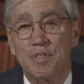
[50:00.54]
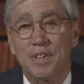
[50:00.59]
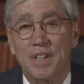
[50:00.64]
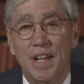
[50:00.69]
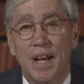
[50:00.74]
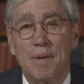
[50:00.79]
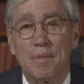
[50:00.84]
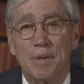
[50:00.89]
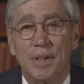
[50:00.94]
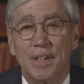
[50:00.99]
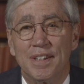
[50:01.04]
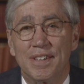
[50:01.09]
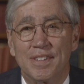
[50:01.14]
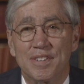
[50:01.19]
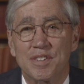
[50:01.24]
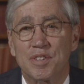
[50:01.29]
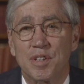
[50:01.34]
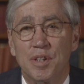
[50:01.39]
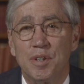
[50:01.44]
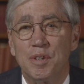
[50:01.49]
phenomena.
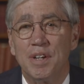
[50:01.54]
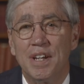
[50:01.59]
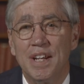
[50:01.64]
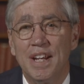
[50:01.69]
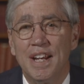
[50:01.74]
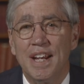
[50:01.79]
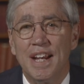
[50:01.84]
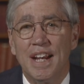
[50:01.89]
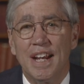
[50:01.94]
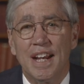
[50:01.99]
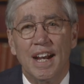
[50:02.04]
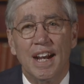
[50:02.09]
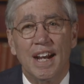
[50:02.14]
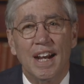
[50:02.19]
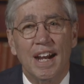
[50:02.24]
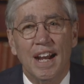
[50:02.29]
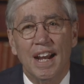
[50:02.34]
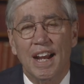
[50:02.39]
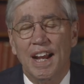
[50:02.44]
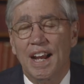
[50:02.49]
So,
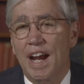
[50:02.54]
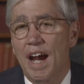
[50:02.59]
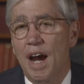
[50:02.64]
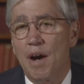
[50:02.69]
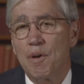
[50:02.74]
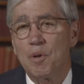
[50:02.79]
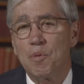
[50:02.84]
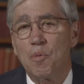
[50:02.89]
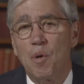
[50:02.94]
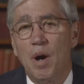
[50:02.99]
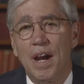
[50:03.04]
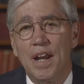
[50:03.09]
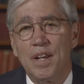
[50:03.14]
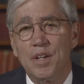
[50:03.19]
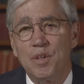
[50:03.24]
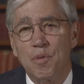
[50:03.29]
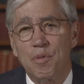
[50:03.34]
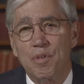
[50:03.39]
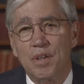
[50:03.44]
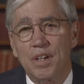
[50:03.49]
how and why
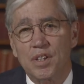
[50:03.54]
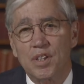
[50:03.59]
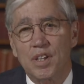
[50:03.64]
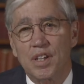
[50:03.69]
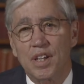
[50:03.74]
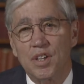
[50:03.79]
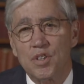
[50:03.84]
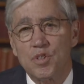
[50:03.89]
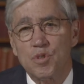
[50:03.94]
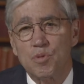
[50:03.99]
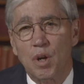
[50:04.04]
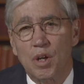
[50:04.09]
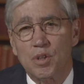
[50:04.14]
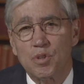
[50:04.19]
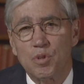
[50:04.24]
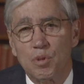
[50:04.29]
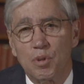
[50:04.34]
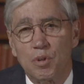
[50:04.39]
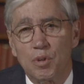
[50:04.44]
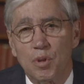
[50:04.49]
do you think uh,
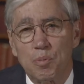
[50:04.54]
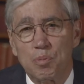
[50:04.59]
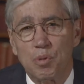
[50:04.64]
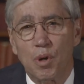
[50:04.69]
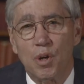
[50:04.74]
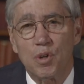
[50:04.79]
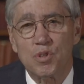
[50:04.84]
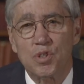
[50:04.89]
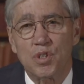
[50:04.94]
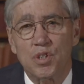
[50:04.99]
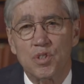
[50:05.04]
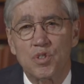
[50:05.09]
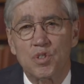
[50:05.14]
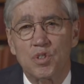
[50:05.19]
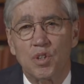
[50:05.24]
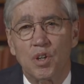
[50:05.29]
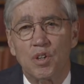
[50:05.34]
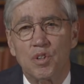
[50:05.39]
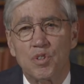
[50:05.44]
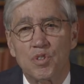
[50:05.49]
structural approaches
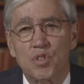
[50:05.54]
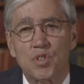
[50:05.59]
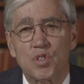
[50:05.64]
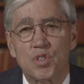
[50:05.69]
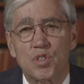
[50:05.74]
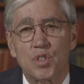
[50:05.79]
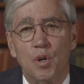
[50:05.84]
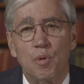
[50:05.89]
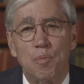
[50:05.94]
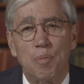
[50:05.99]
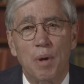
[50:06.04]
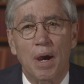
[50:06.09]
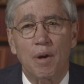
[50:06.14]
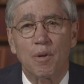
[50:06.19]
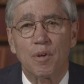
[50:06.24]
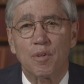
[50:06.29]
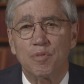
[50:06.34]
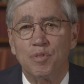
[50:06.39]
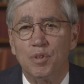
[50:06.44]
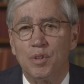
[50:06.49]
are so
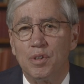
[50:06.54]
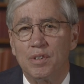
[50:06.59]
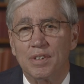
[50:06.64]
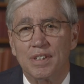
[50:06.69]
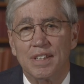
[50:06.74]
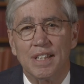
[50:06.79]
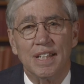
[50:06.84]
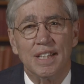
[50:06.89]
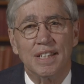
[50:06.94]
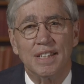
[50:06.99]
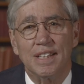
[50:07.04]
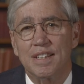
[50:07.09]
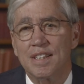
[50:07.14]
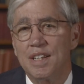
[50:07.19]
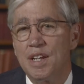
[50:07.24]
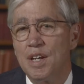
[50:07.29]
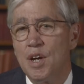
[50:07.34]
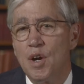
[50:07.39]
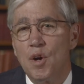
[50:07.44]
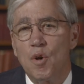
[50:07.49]
powerful, and
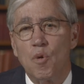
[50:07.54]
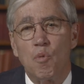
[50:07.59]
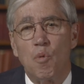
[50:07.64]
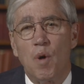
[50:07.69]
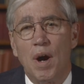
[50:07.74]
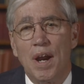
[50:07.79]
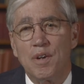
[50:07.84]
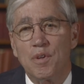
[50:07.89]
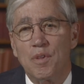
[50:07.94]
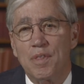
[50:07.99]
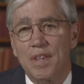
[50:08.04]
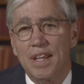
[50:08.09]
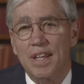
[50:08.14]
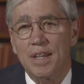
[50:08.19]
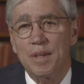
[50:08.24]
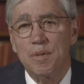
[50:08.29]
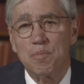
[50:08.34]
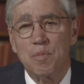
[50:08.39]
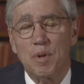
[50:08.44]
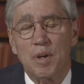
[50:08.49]
why do
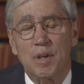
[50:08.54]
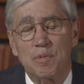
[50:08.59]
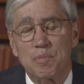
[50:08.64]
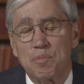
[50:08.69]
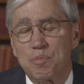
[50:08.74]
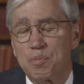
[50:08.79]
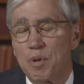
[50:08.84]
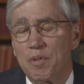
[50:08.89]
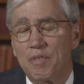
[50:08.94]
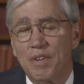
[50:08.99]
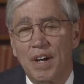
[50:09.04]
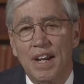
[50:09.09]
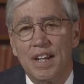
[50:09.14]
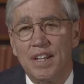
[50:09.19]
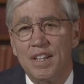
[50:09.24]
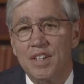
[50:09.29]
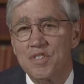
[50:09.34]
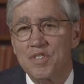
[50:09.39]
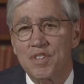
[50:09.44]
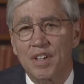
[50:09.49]
they
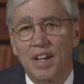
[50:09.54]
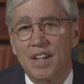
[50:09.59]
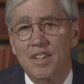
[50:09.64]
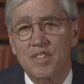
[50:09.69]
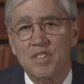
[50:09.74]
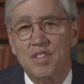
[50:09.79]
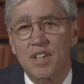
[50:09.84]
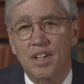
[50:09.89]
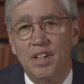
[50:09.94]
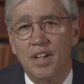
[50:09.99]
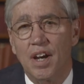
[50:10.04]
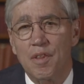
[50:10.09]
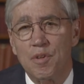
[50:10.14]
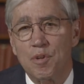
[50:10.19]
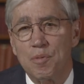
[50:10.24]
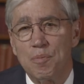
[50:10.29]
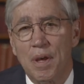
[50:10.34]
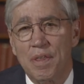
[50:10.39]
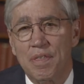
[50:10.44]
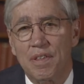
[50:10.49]
provide insights that
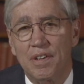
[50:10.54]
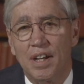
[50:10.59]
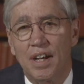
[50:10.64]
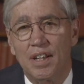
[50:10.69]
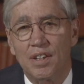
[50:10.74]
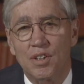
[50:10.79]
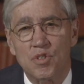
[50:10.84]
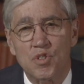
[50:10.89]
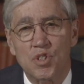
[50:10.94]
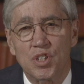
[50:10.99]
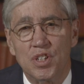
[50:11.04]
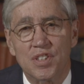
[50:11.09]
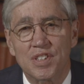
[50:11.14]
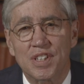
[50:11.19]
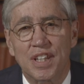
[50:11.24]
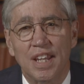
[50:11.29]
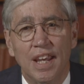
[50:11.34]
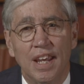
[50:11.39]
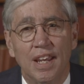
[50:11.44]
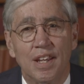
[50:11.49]
other methodologies
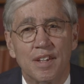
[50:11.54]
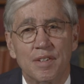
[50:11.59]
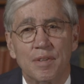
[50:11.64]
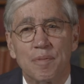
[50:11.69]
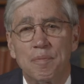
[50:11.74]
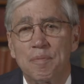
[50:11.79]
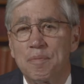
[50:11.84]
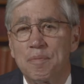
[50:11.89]
can't?